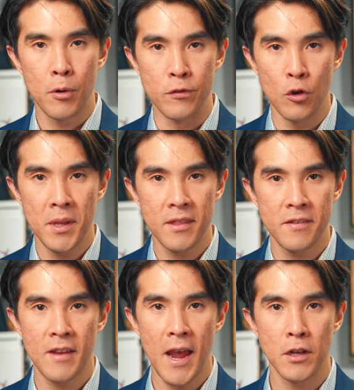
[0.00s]
Presuming
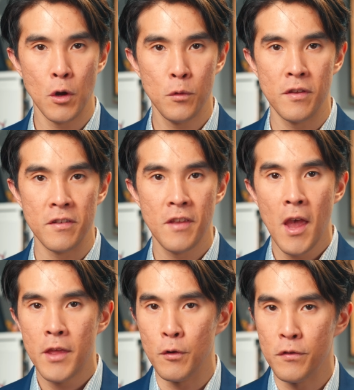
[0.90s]
this diagnosis,
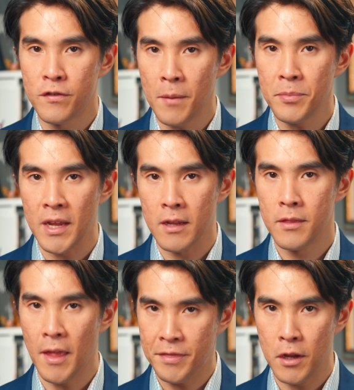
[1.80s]
there's something
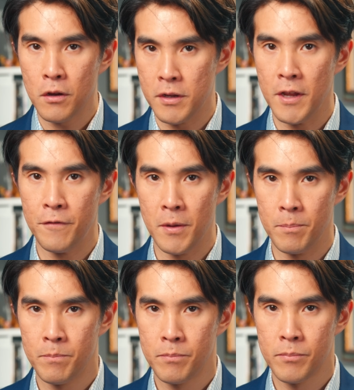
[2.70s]
that they could give him.